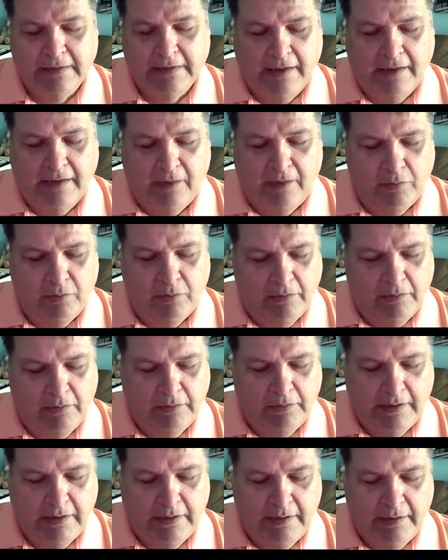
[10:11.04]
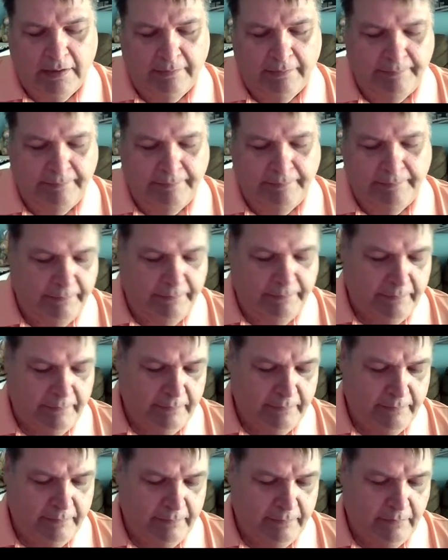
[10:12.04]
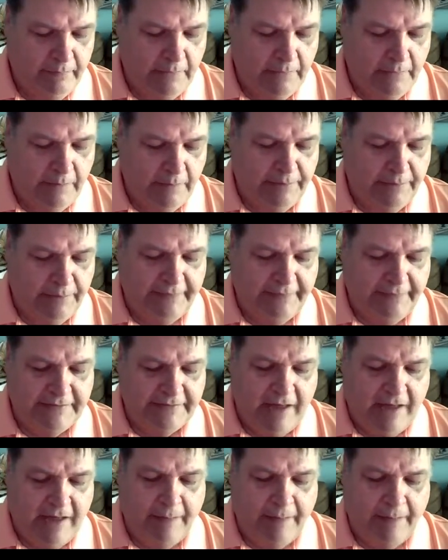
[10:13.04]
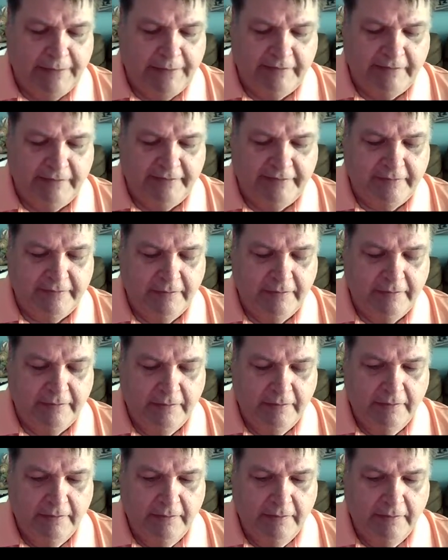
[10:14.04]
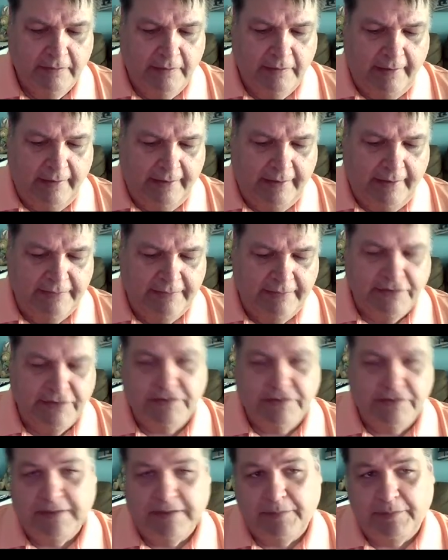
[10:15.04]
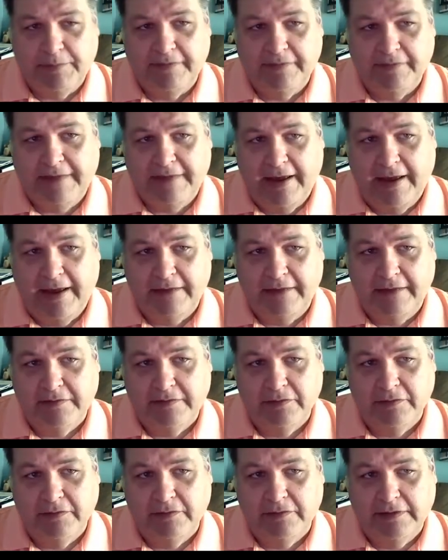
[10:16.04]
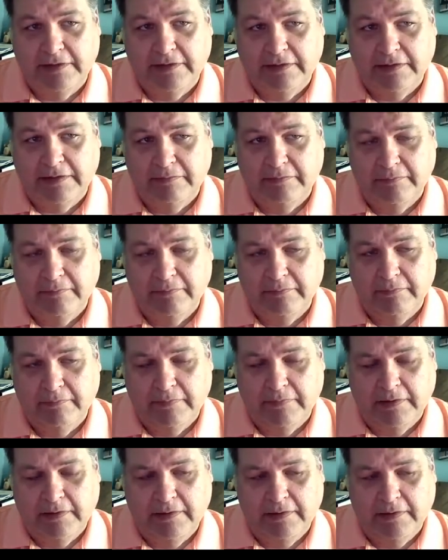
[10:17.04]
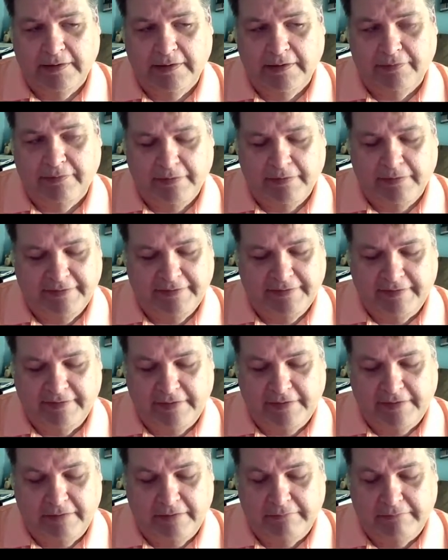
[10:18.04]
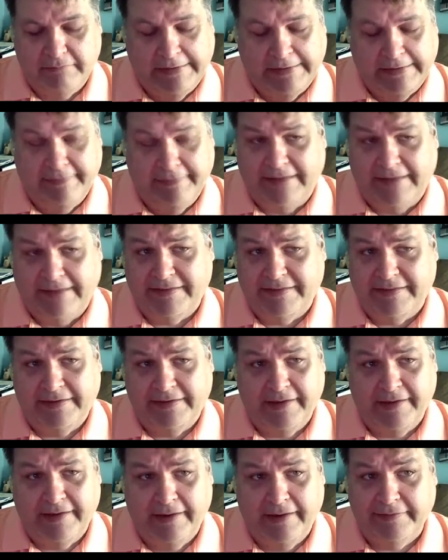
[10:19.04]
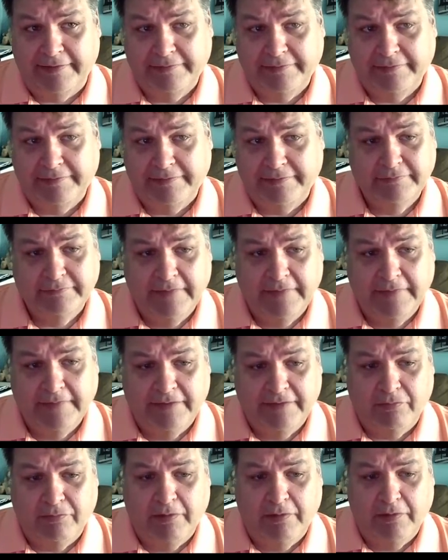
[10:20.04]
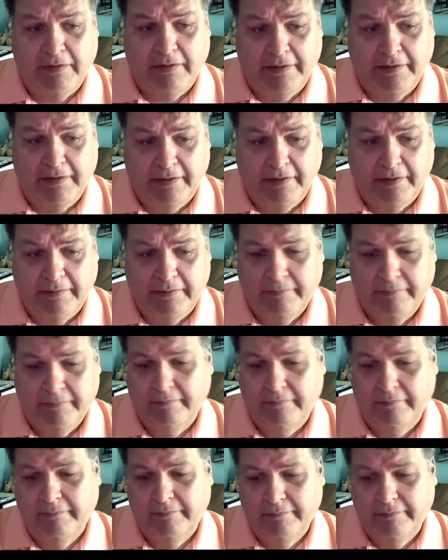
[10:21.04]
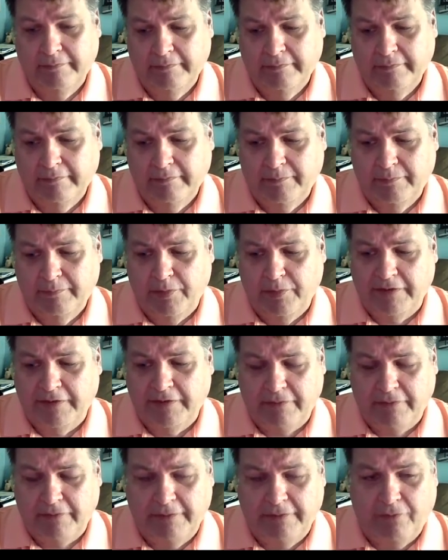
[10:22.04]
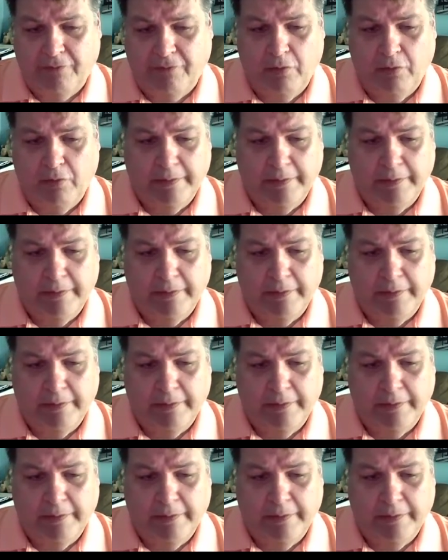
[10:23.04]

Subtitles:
I will complete the topics and the two teams add to the E316. That's it, guys. It's really pretty straightforward.